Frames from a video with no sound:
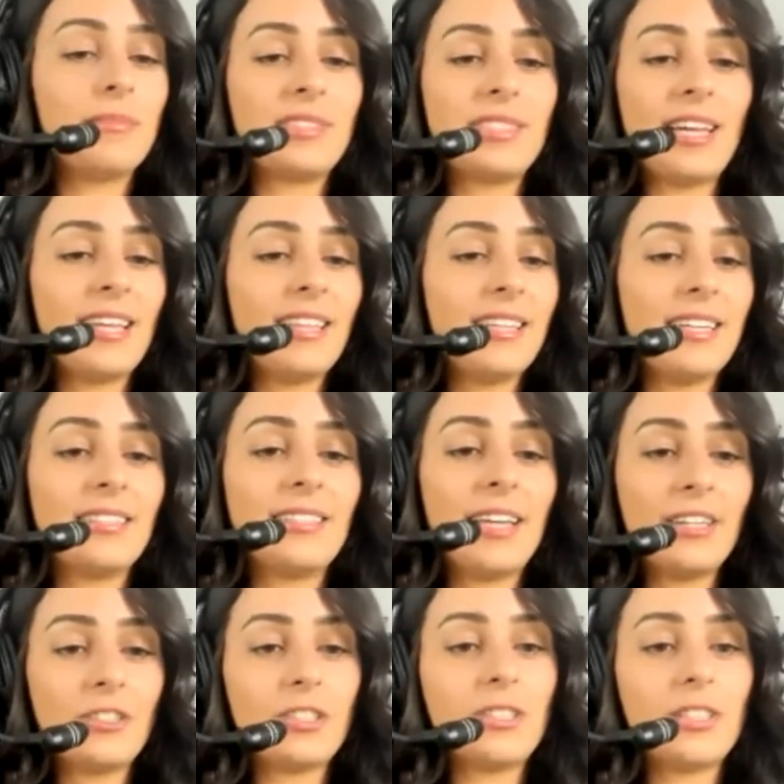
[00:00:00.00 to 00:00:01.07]
setting the
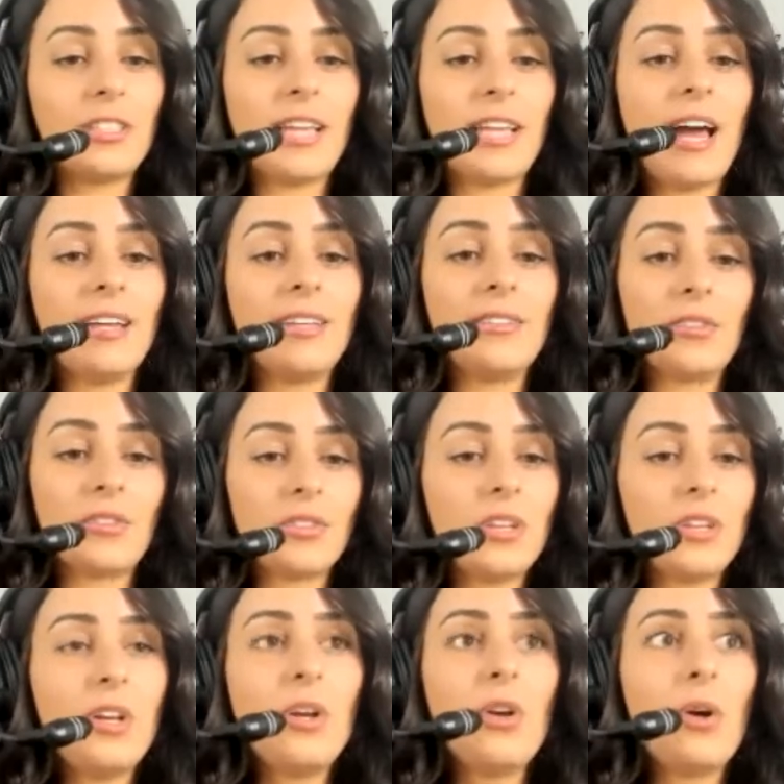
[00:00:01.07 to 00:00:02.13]
intention that that is
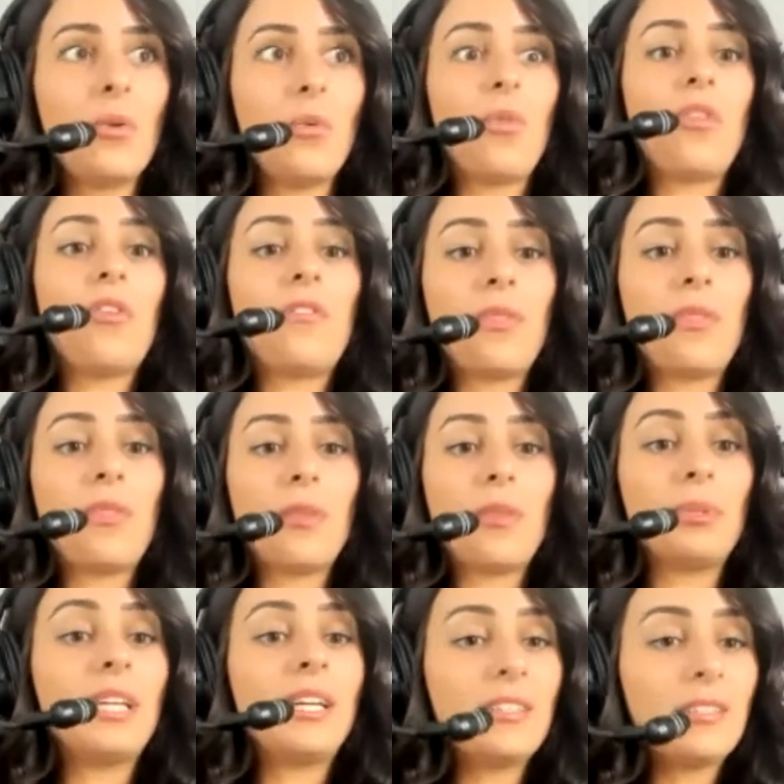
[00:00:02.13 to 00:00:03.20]
the, the
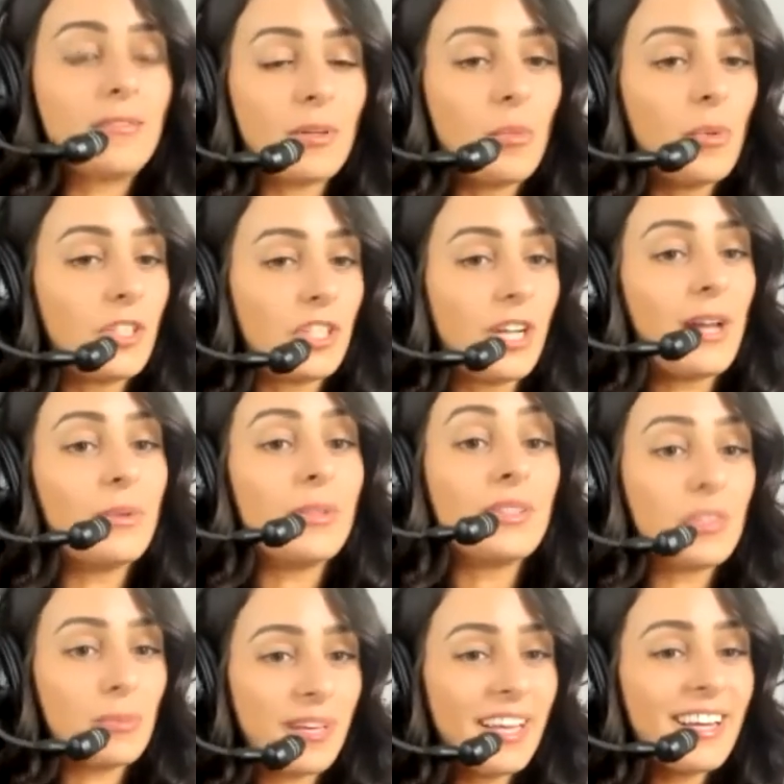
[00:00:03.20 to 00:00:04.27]
place from which i will
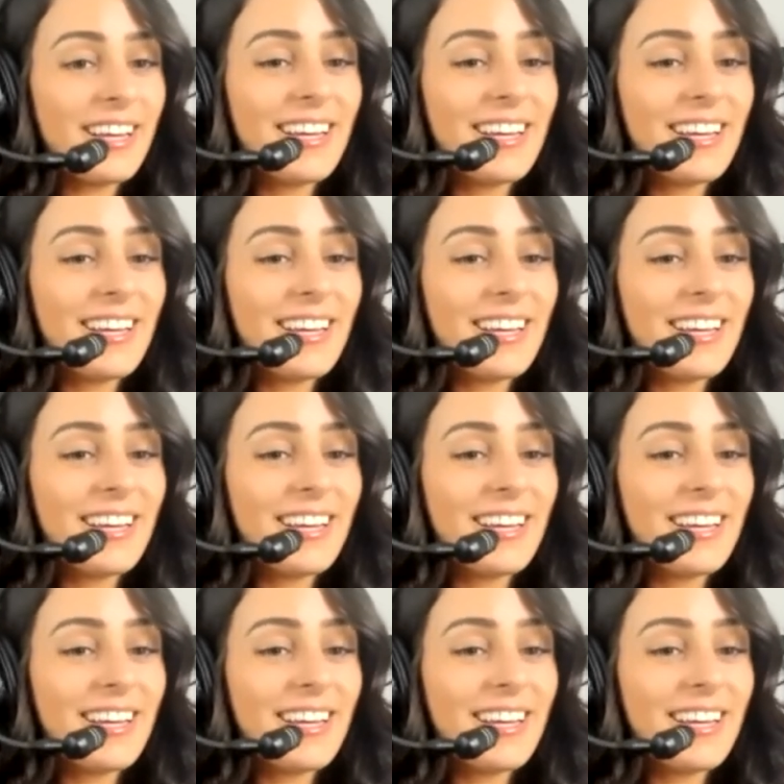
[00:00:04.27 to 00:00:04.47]
speak